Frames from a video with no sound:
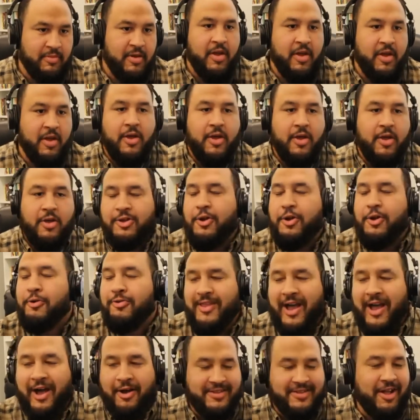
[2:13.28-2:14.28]

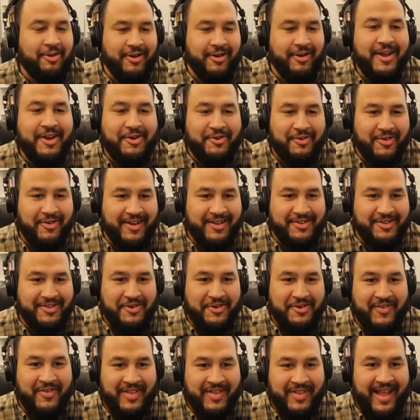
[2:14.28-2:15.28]
$2,000 increase over
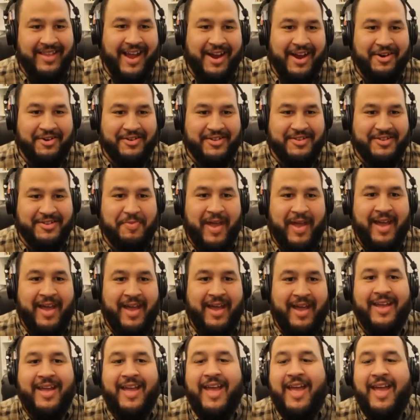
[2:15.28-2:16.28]
that entire span,
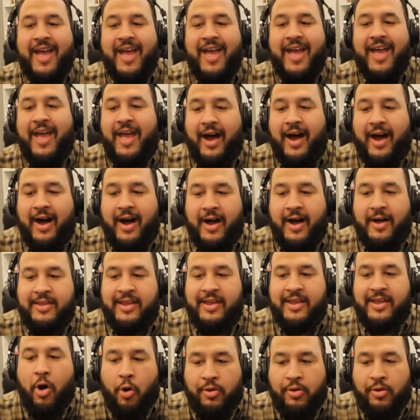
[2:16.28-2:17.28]
the
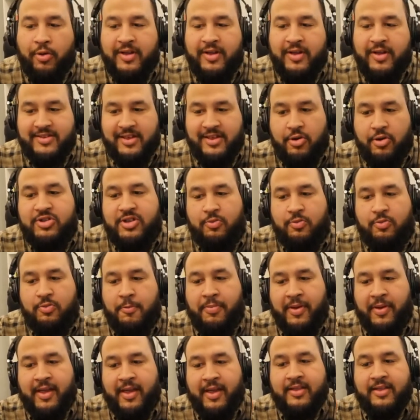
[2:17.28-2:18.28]
only solution would
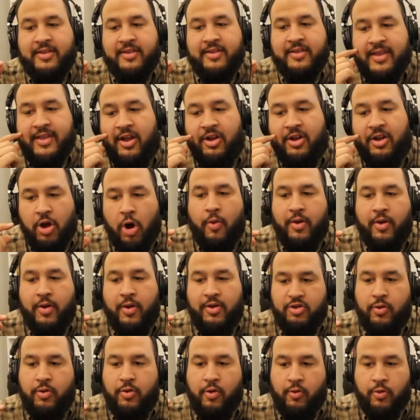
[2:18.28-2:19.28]
be to then go
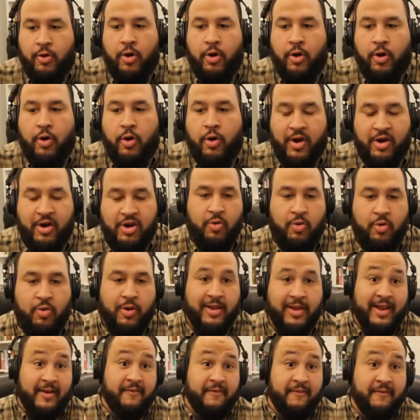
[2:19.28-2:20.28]
into a role where you are
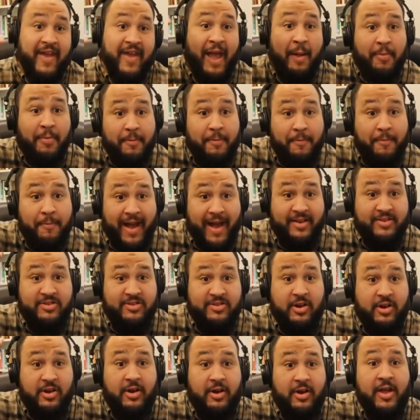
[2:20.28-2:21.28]
a family
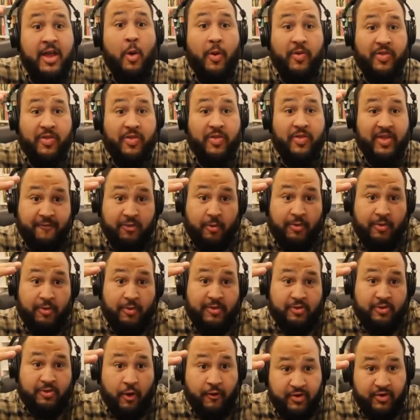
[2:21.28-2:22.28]
pastor with influence
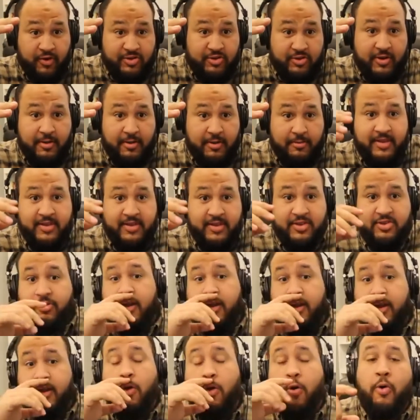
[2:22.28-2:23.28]
over student ministry,
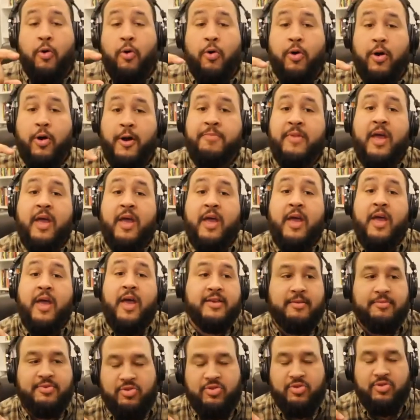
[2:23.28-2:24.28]
or
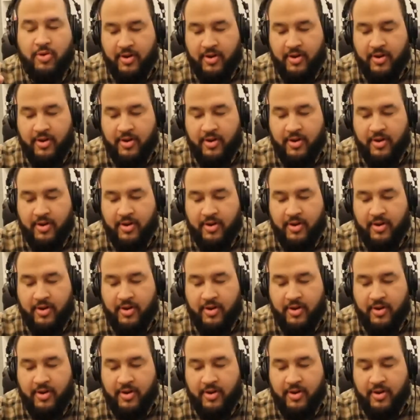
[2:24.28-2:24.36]
some sort